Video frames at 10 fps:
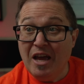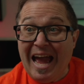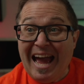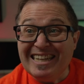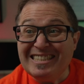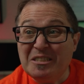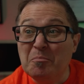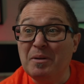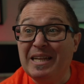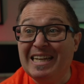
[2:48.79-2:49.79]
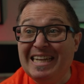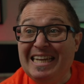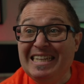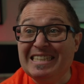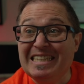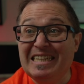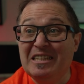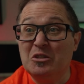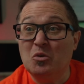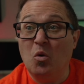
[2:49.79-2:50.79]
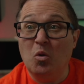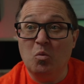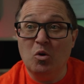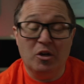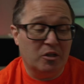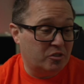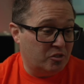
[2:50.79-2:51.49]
how simply and easily this all works.